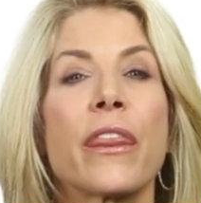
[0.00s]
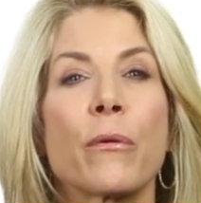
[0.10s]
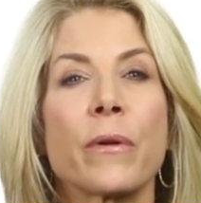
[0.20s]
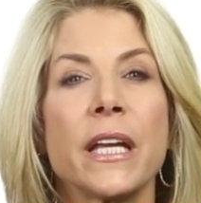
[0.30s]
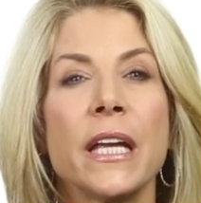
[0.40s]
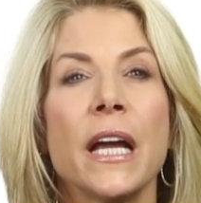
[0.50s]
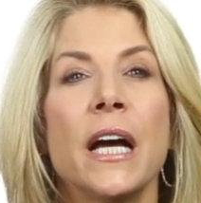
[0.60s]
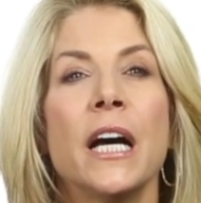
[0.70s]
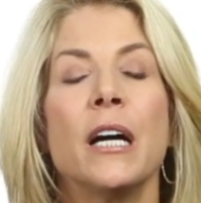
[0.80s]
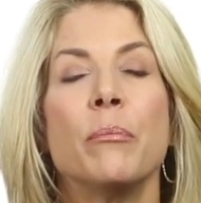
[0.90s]
3
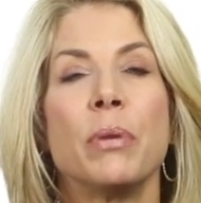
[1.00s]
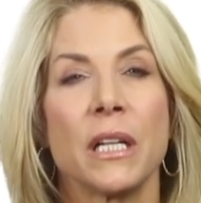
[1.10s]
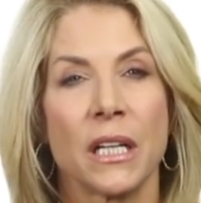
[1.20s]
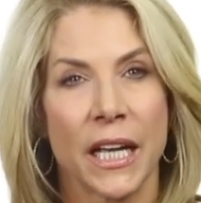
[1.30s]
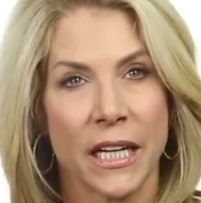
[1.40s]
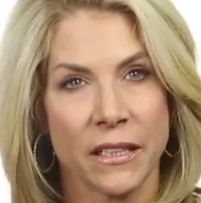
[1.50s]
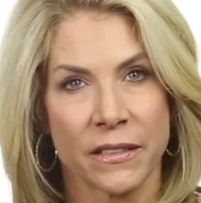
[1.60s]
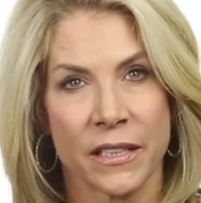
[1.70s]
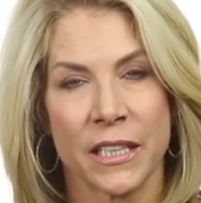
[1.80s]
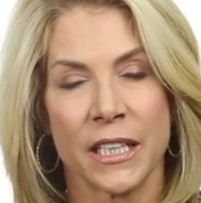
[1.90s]

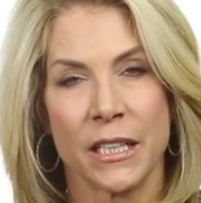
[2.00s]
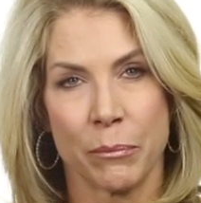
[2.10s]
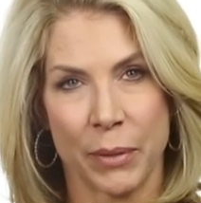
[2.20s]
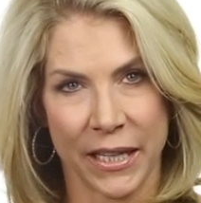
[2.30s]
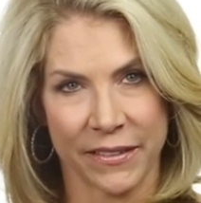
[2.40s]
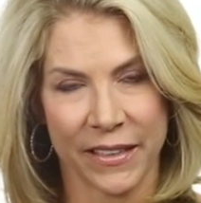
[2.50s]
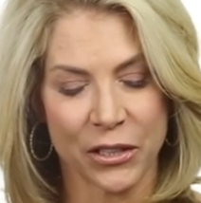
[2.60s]
polite bites.